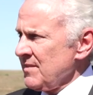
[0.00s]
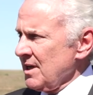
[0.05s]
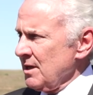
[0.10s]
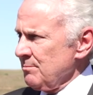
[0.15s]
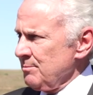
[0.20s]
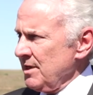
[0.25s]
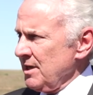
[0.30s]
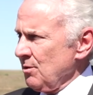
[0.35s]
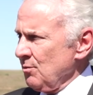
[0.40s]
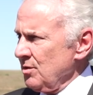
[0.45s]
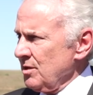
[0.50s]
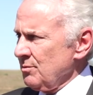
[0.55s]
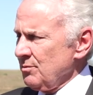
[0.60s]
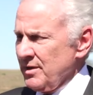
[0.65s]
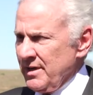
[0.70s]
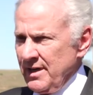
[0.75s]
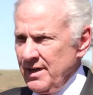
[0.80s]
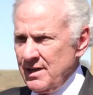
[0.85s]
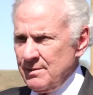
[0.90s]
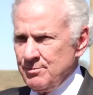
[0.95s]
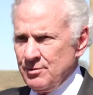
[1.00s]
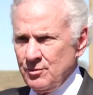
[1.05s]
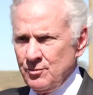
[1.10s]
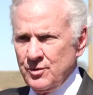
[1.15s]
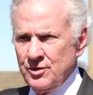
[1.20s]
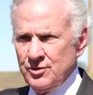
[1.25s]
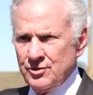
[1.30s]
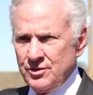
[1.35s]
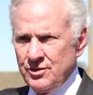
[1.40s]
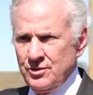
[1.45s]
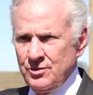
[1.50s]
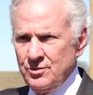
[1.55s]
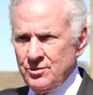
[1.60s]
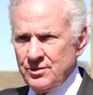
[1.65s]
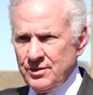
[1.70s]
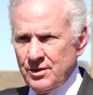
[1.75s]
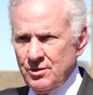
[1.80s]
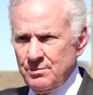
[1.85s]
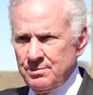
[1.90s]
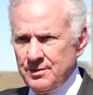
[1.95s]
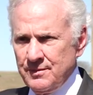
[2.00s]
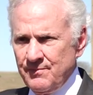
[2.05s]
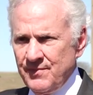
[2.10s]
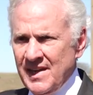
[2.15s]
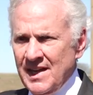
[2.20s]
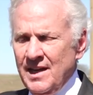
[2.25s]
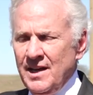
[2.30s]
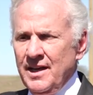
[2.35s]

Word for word: about what would happen when schools open